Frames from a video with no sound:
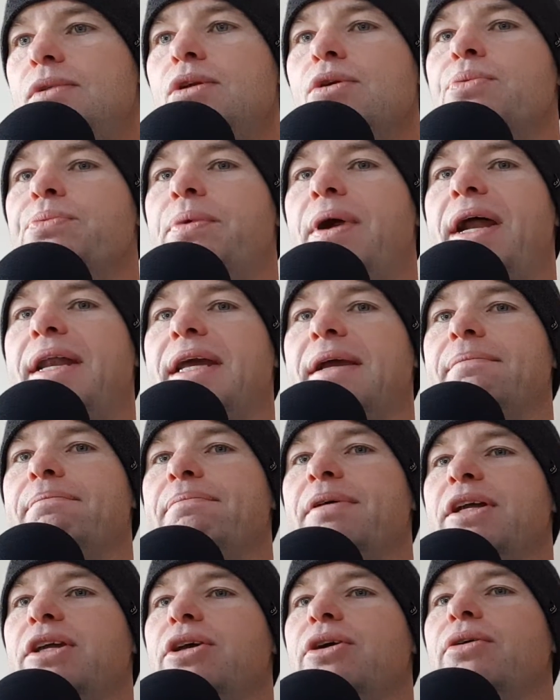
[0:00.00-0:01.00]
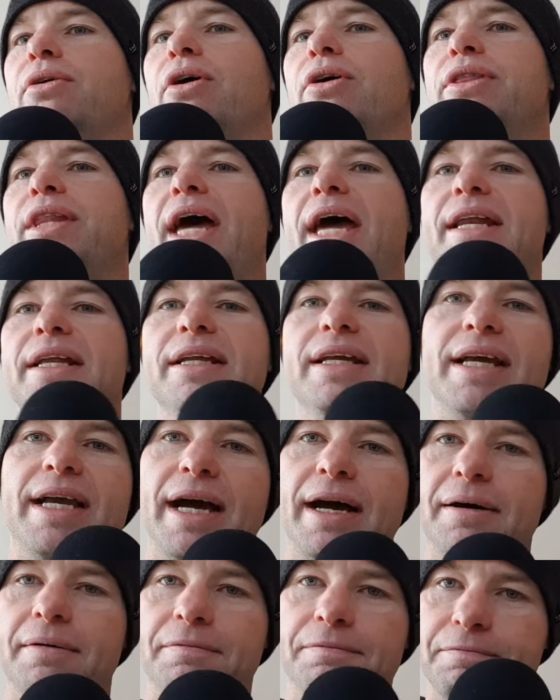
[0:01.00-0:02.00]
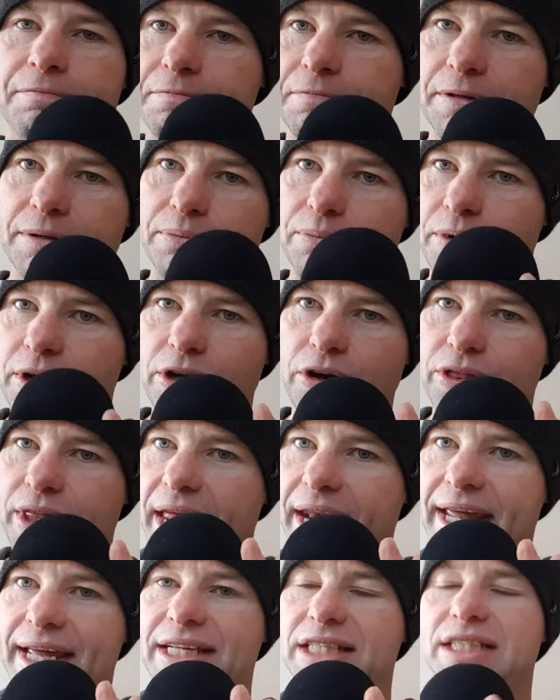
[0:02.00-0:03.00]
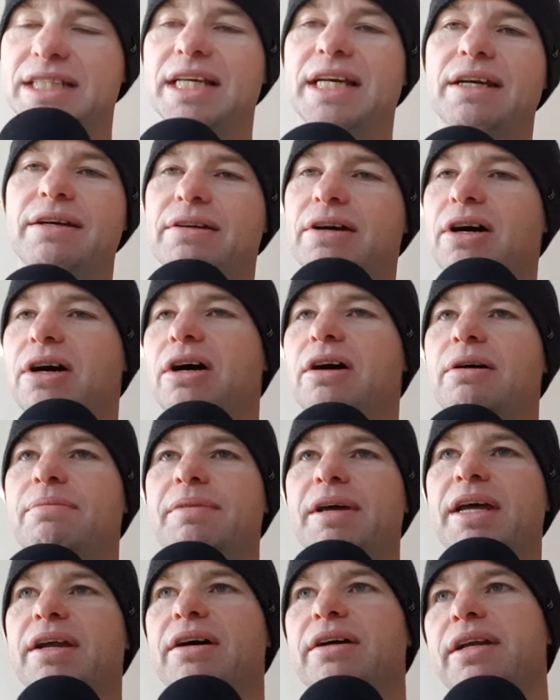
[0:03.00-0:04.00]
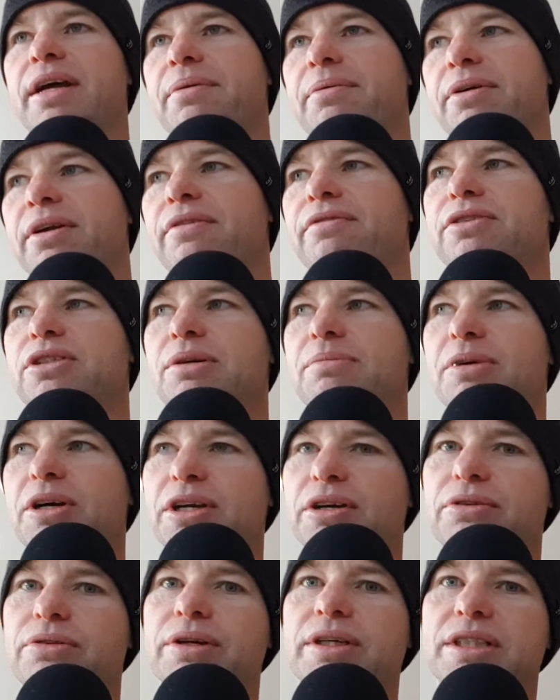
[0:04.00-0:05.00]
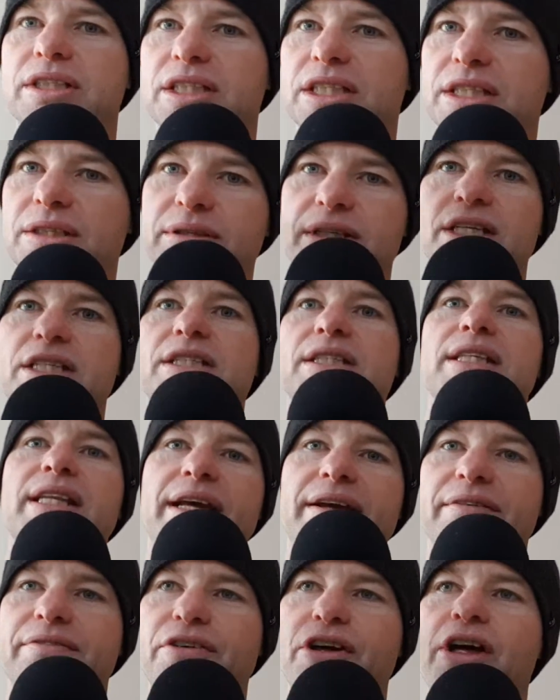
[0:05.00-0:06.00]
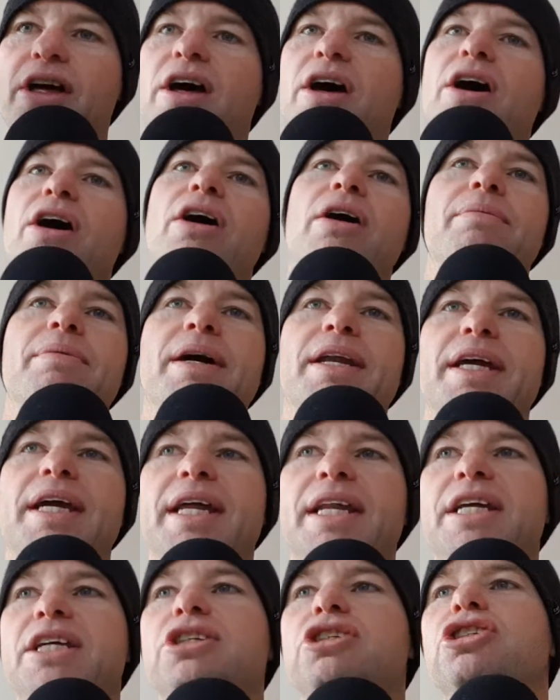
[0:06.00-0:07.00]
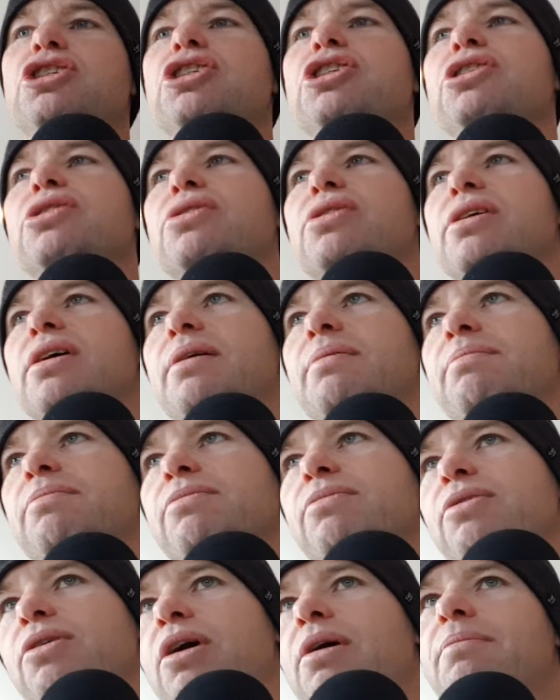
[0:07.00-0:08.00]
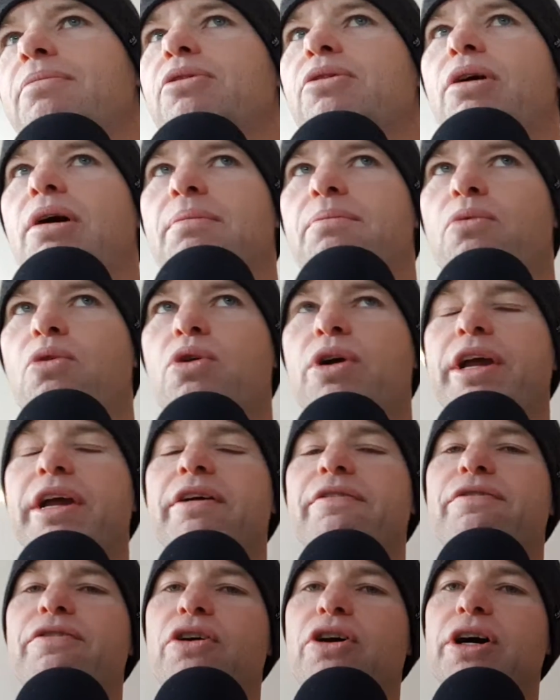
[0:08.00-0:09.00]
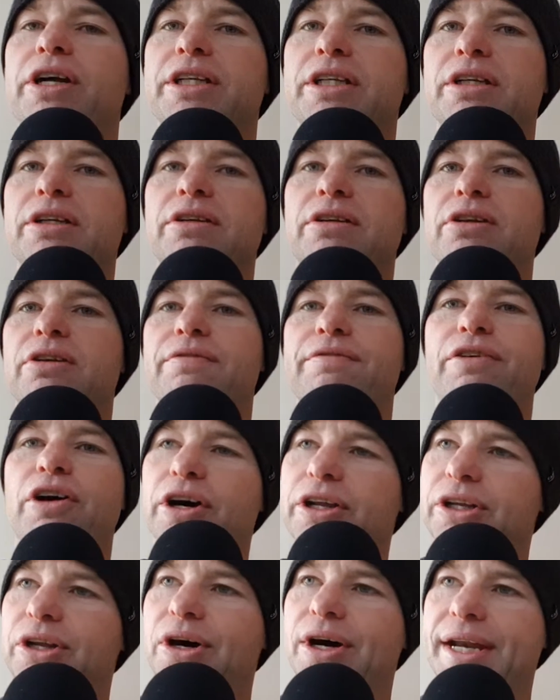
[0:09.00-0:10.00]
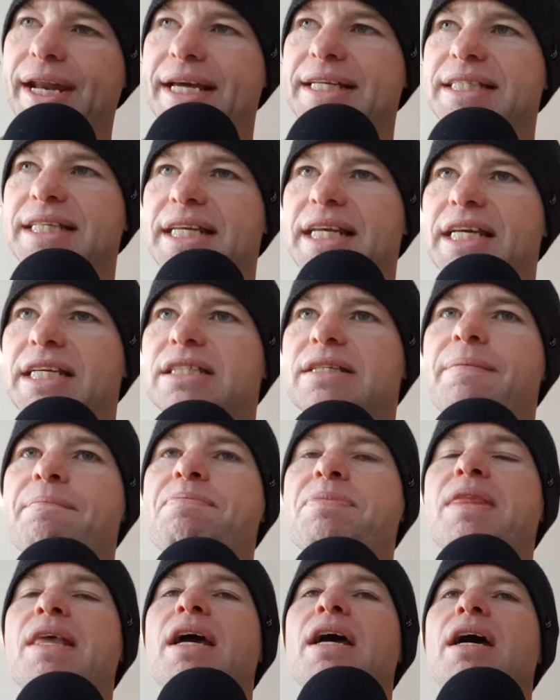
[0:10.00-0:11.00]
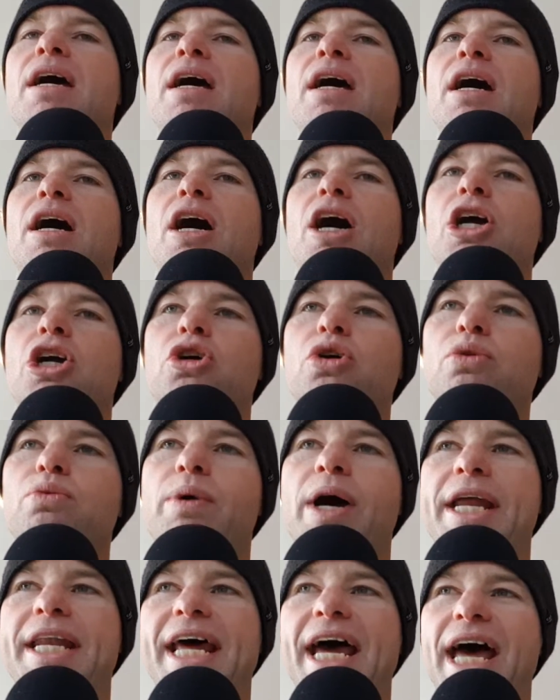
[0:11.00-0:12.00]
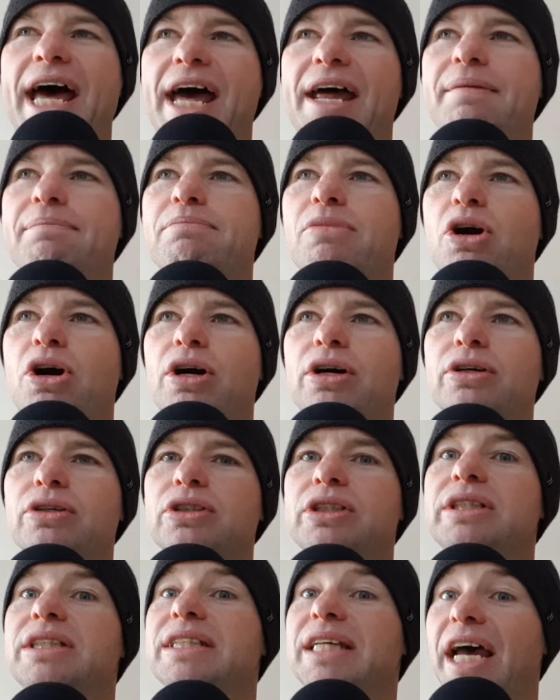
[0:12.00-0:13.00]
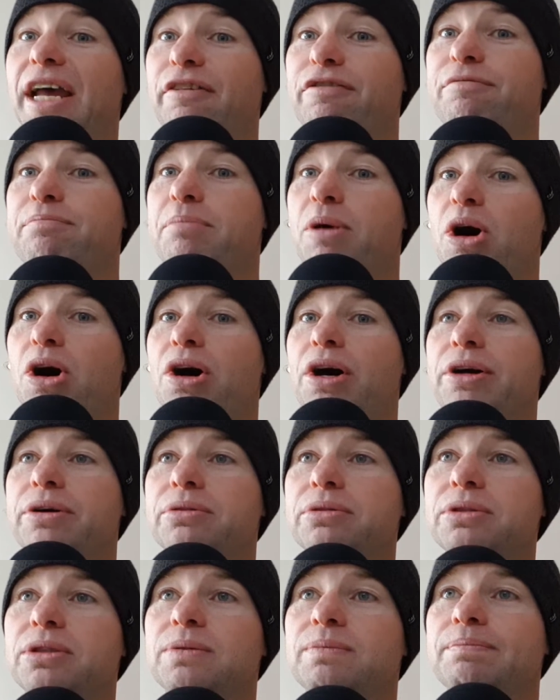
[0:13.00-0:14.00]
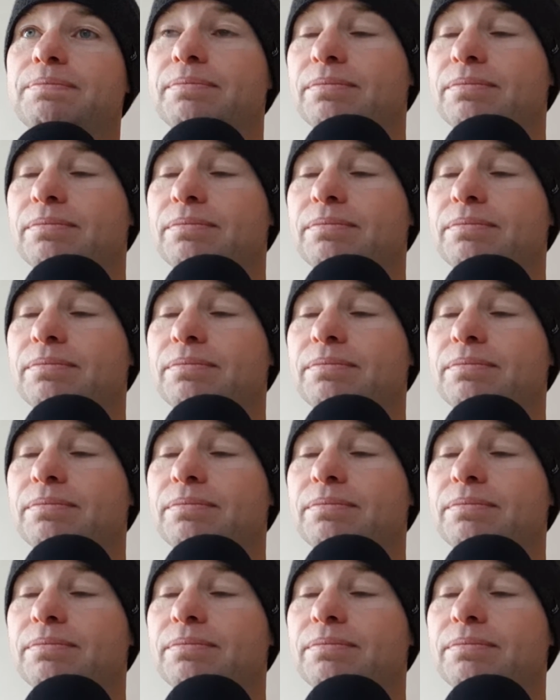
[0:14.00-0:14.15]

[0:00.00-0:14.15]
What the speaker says: running, but you're on that cup, on that edge, thinking, oh man, I don't want, every time I increase to this length, I'm going to get injured, or I'm walking a fine line as it is. A good way to add miles, safe miles